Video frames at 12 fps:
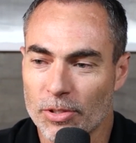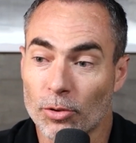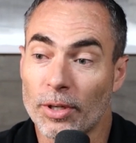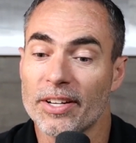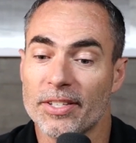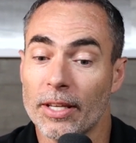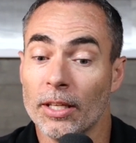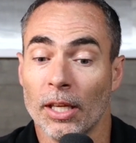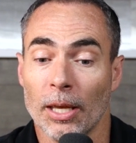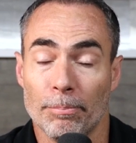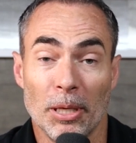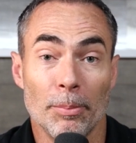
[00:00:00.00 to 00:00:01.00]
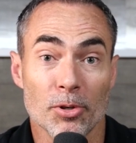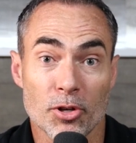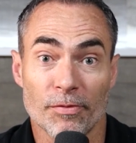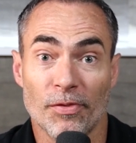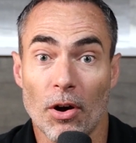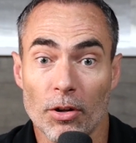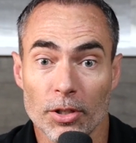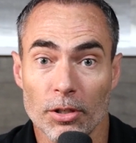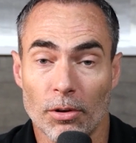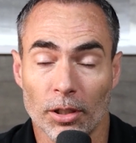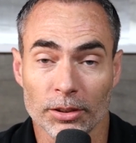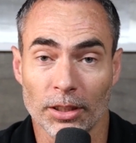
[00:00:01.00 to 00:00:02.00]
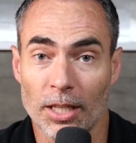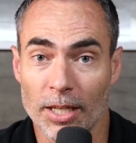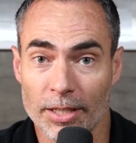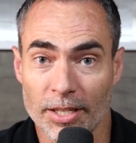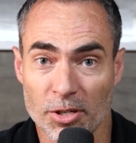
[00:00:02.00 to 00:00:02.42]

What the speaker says: So Gracey, people should follow you online.